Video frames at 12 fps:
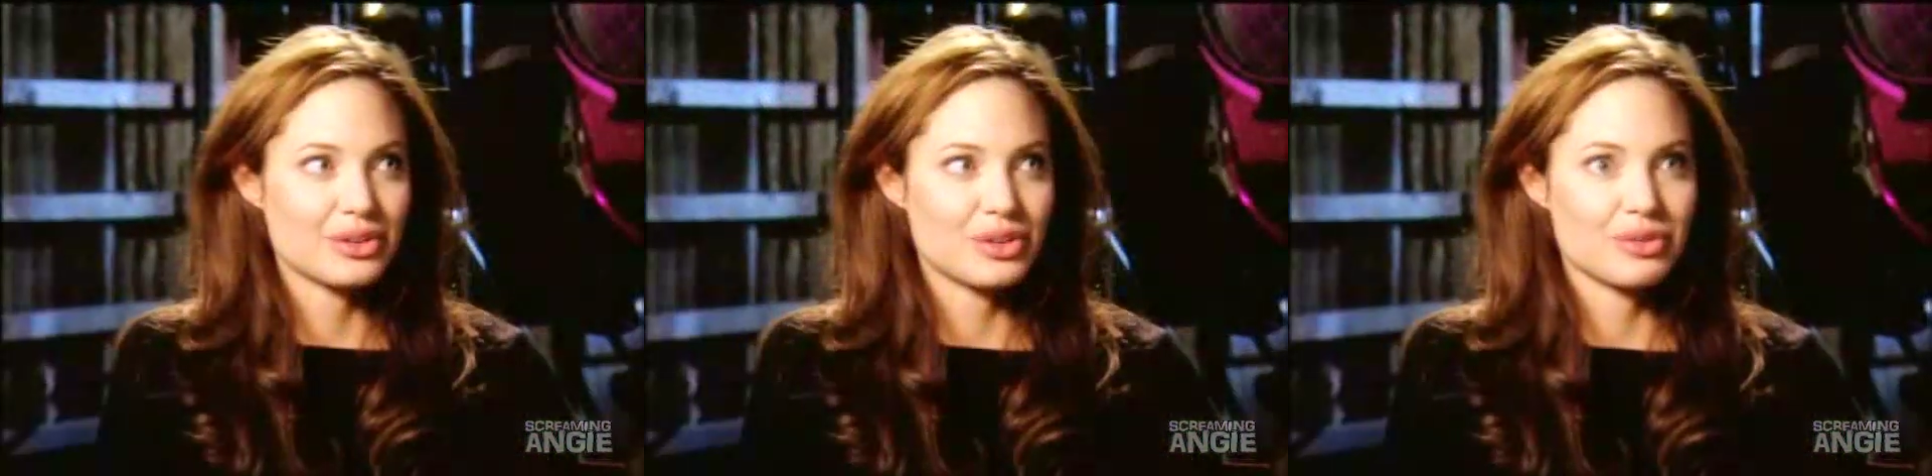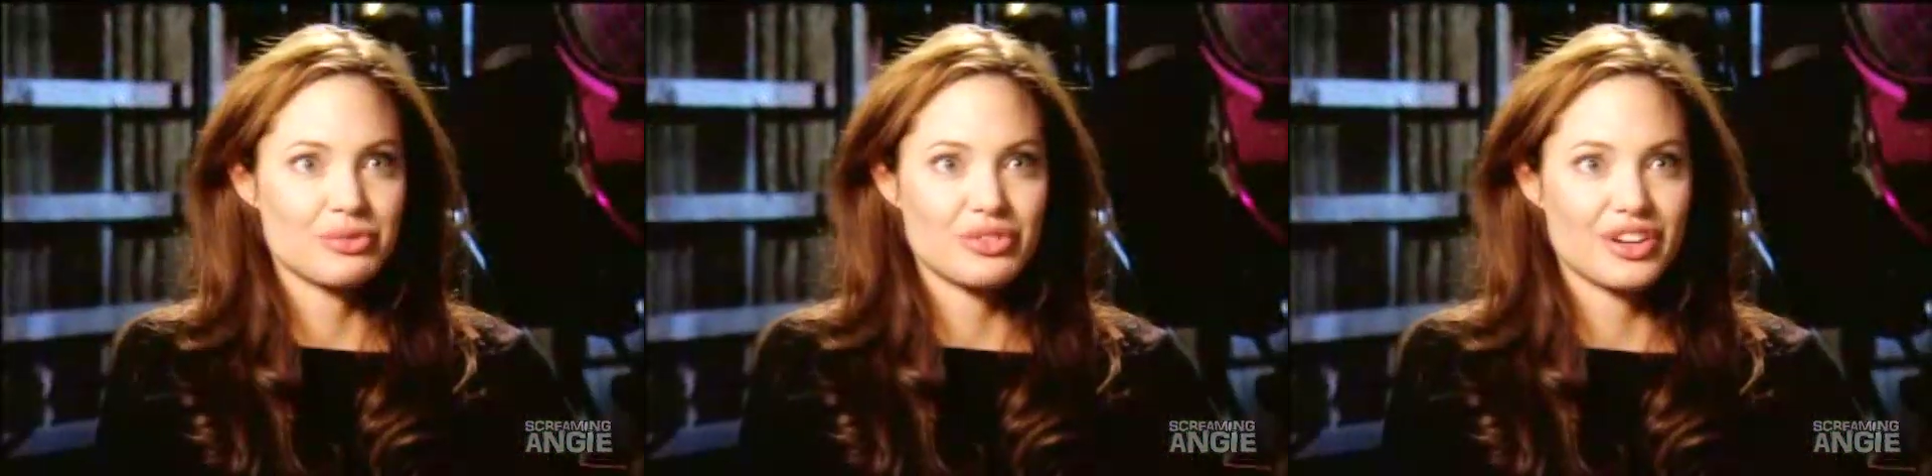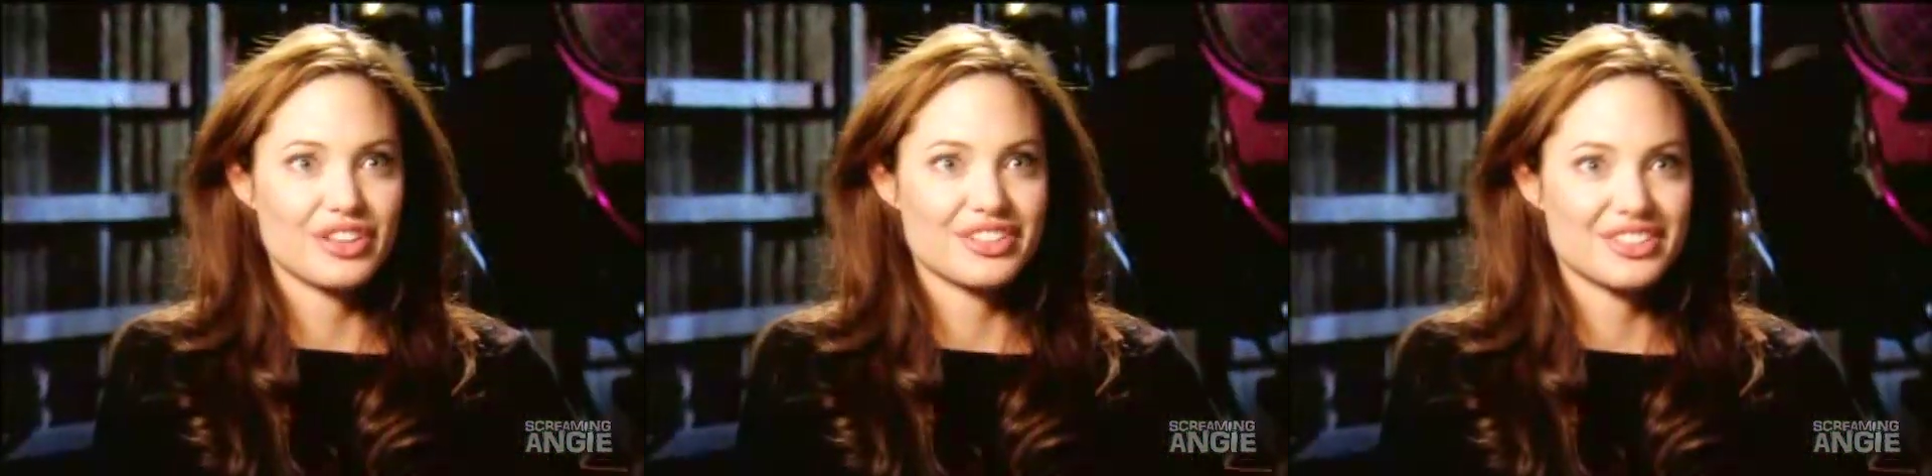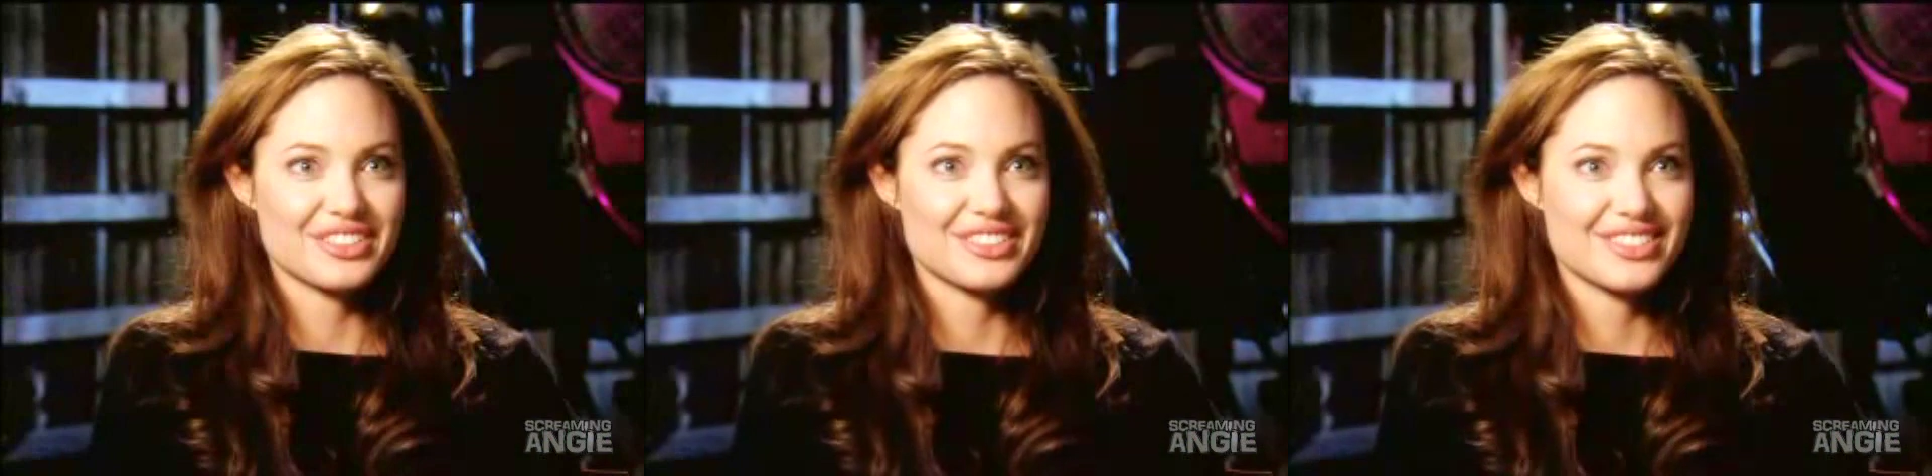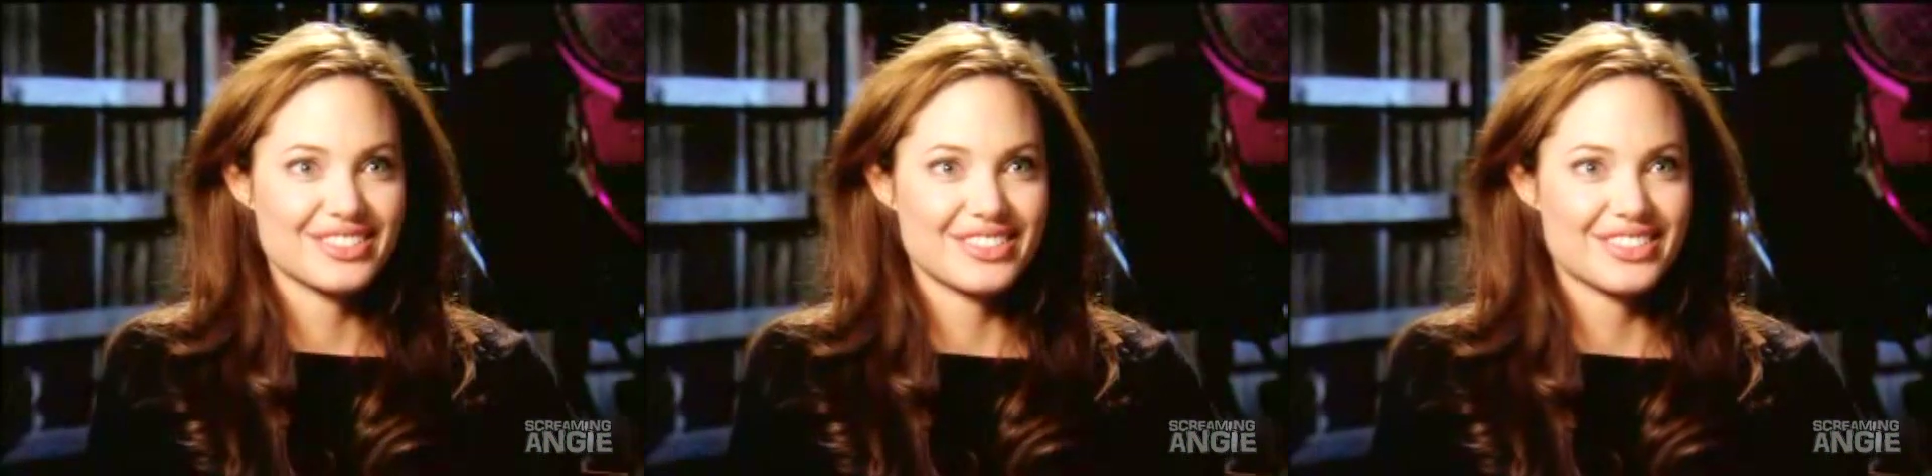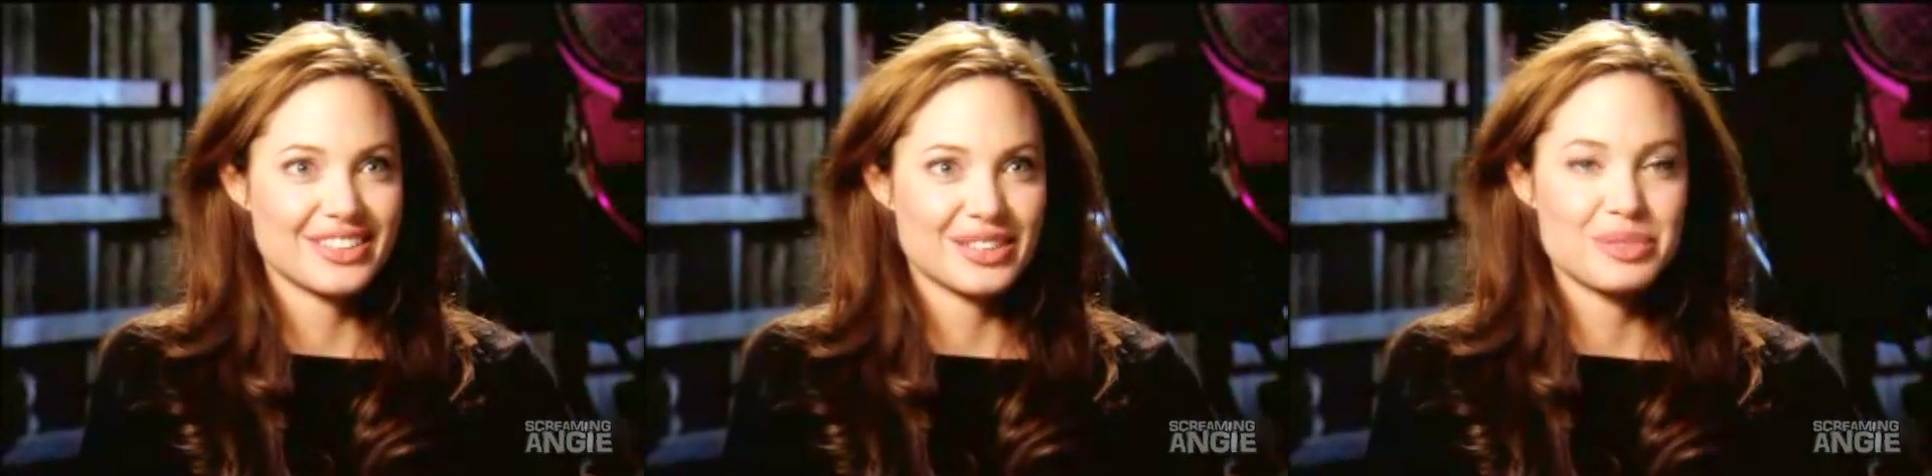dream for others,
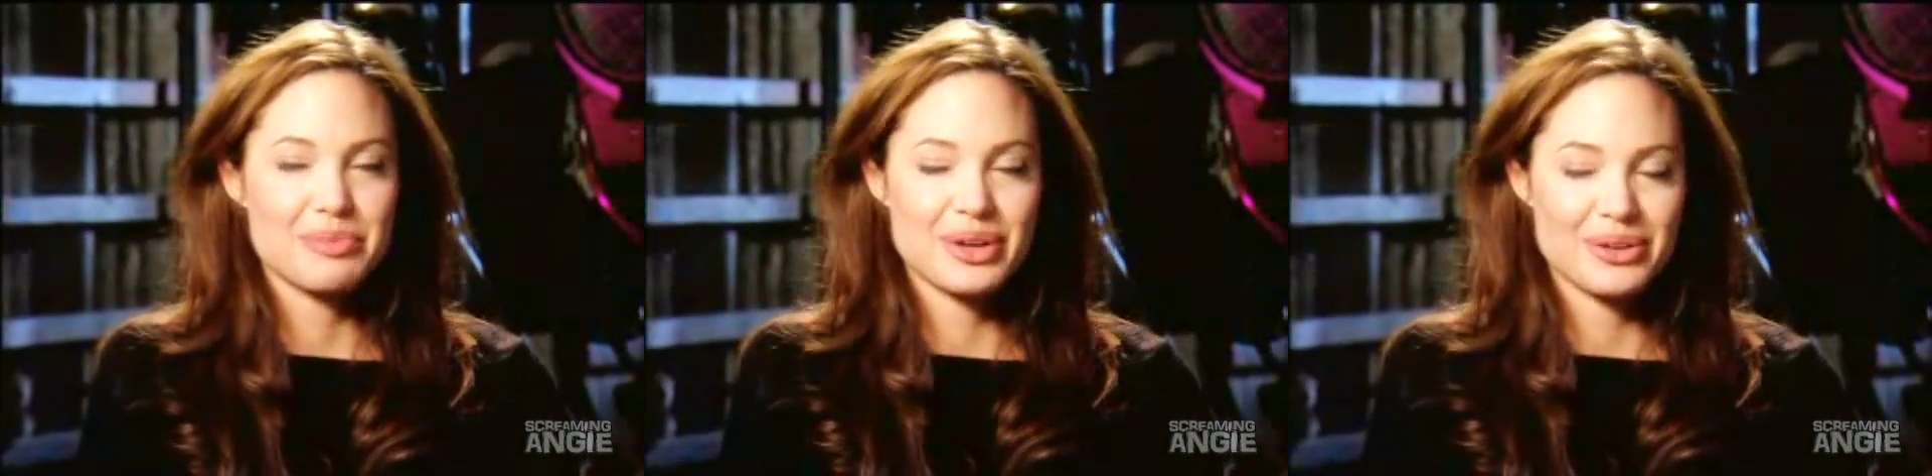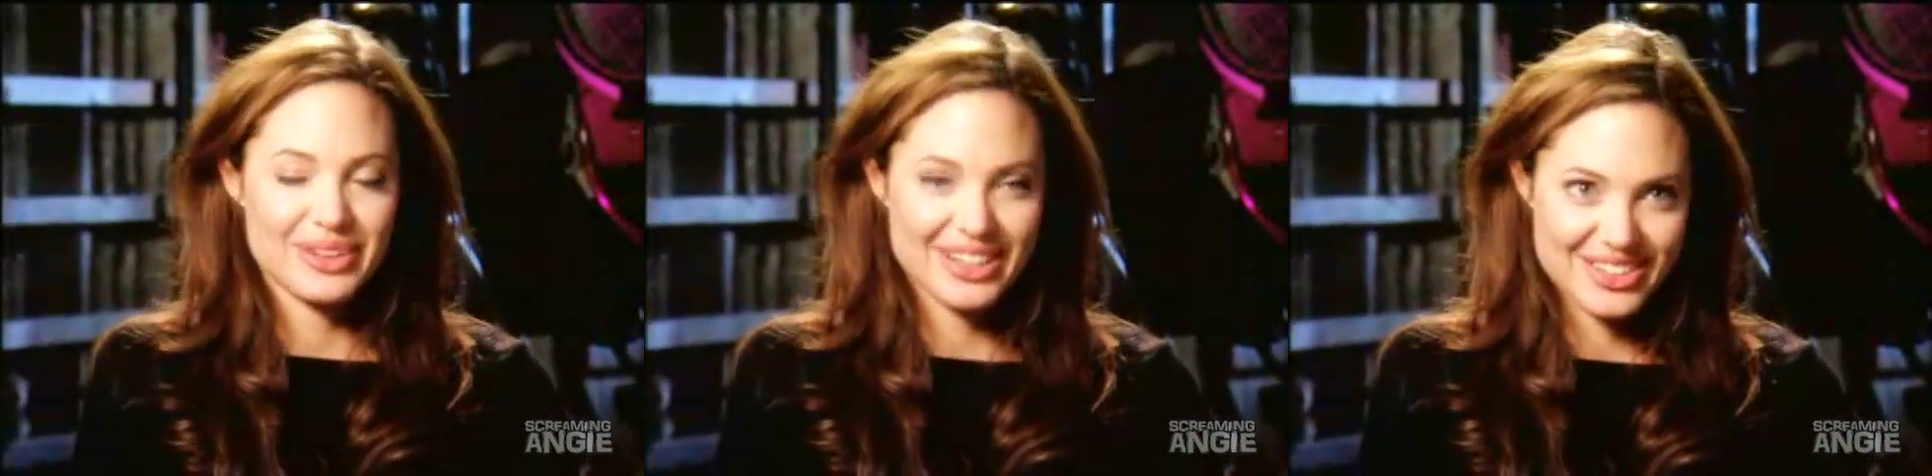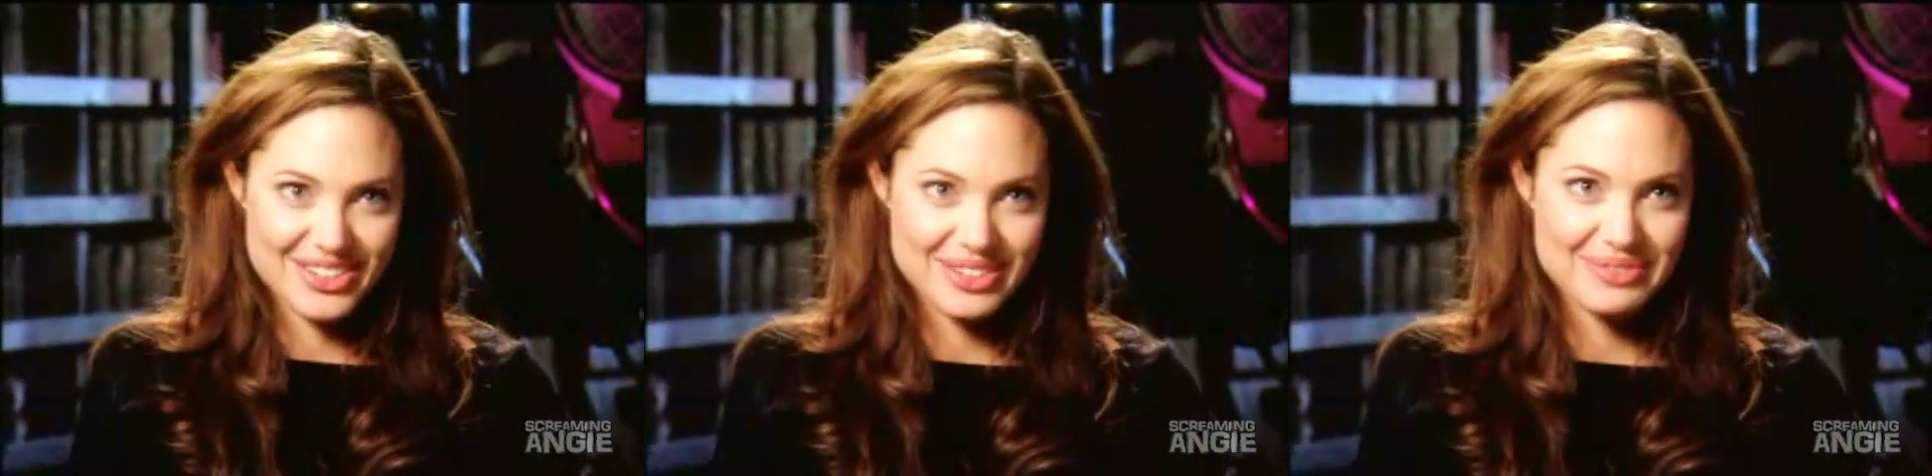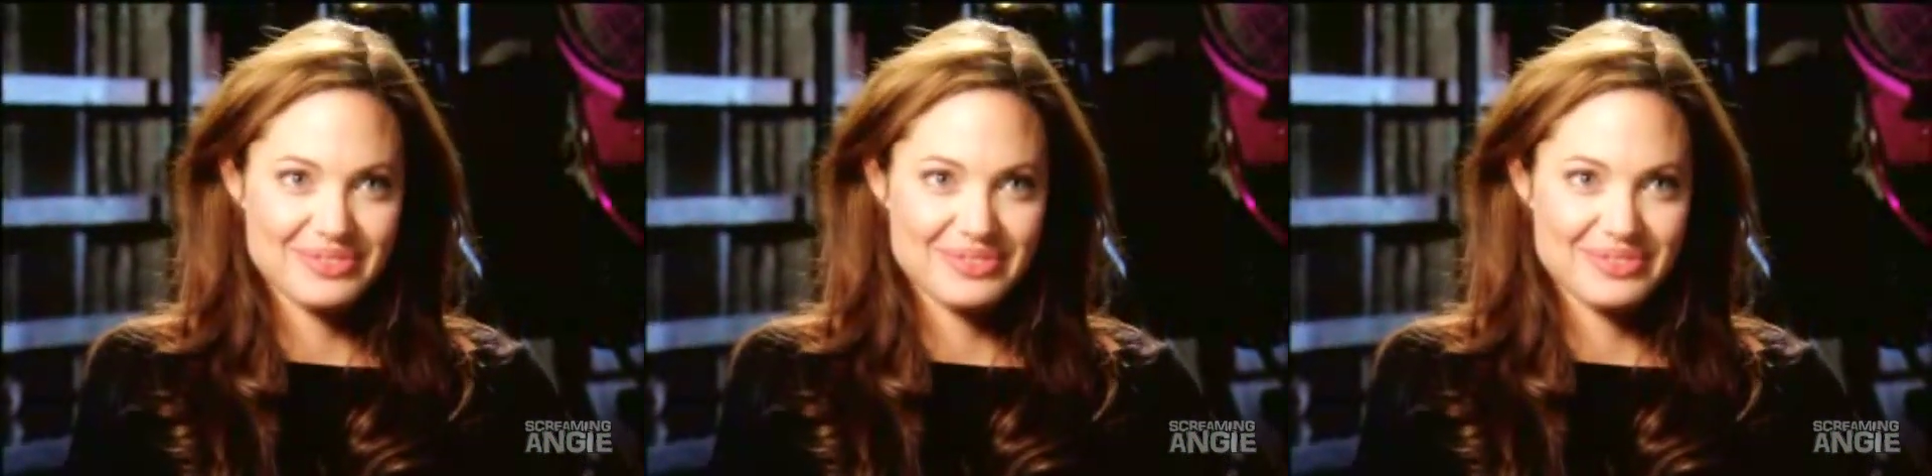and it's a better way to dream.